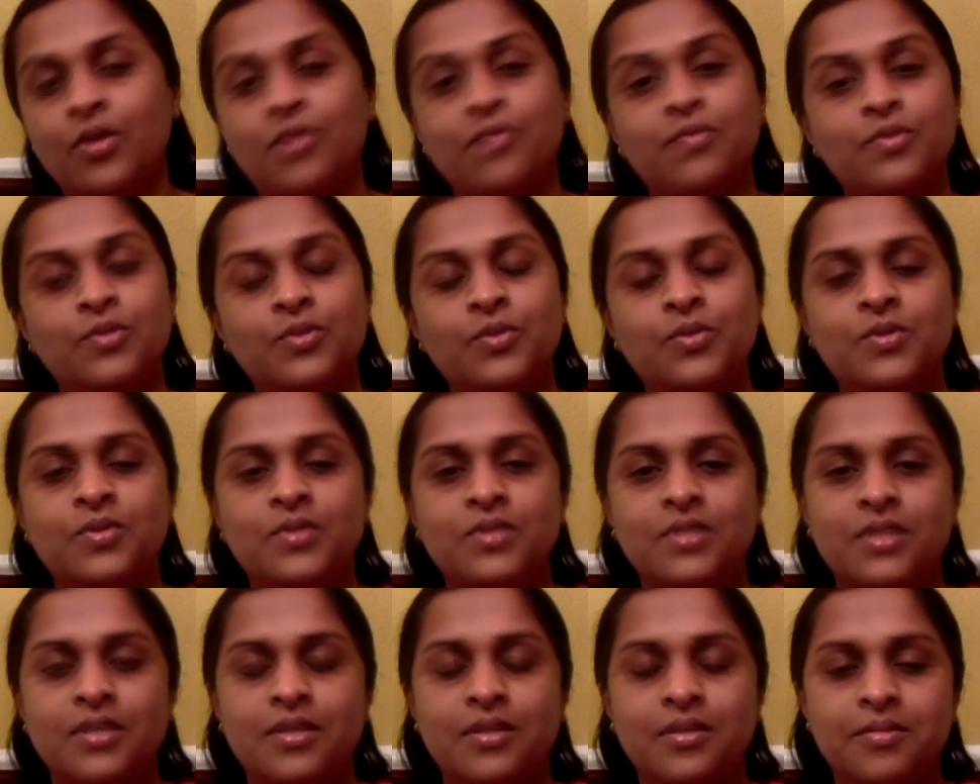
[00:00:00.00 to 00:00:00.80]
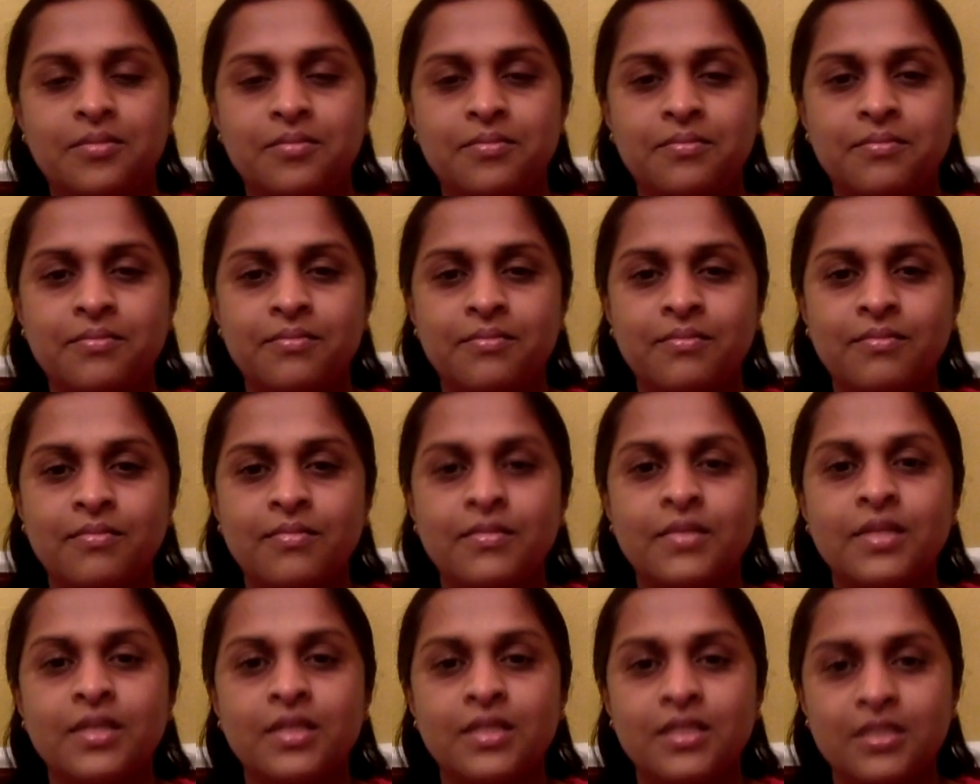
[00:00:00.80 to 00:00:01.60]
of those
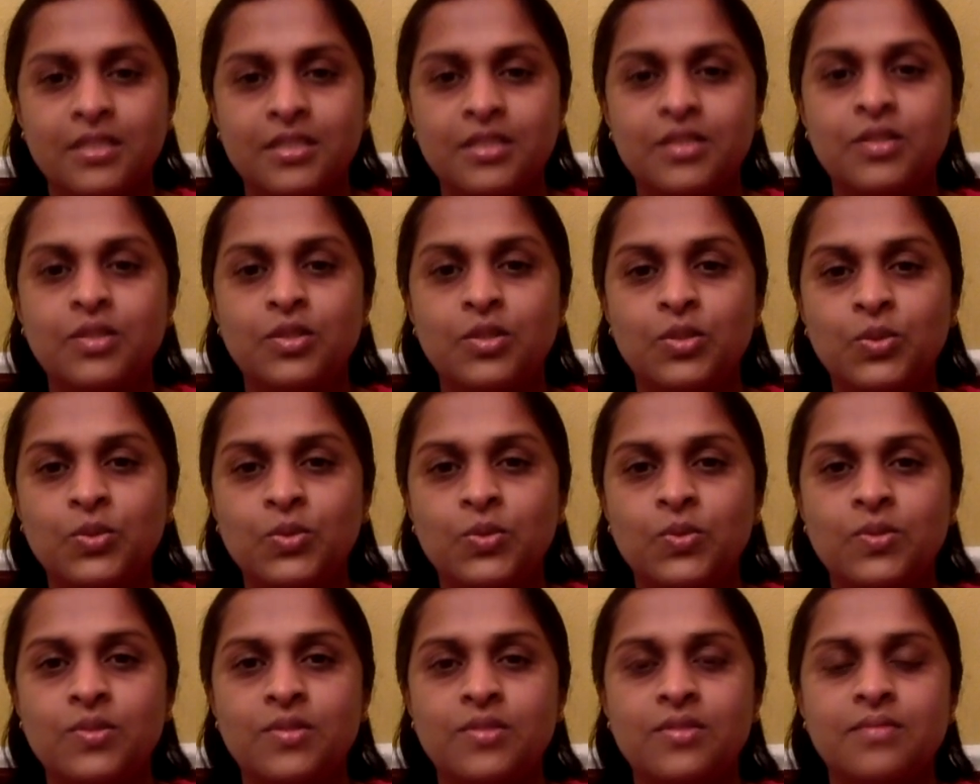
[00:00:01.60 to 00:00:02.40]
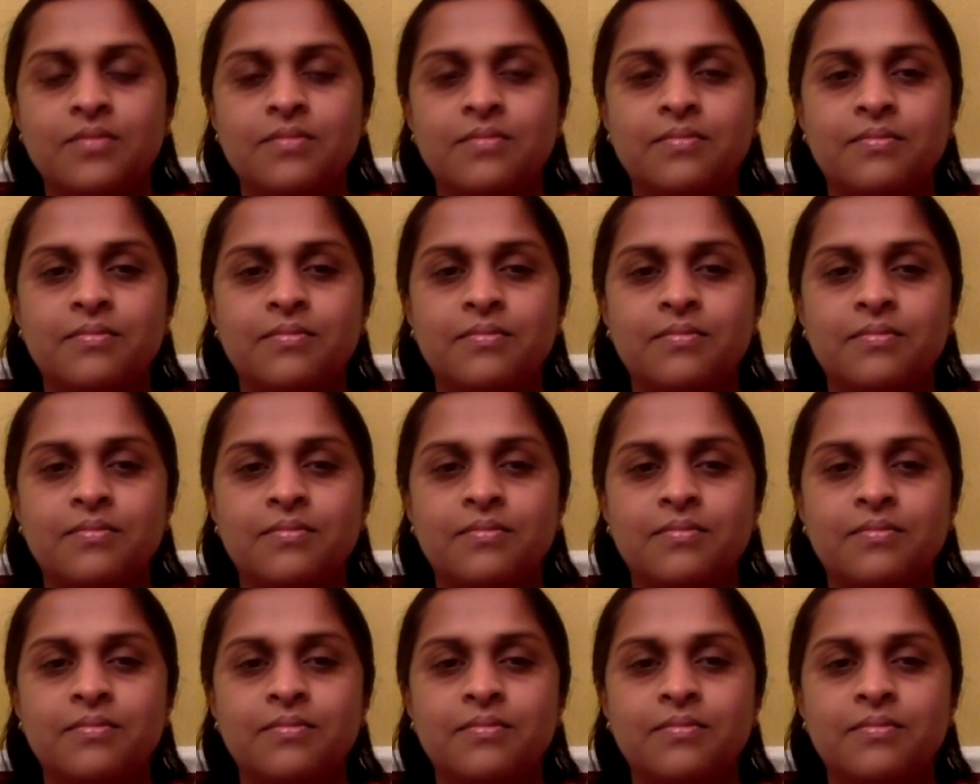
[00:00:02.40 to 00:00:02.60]
digital tools.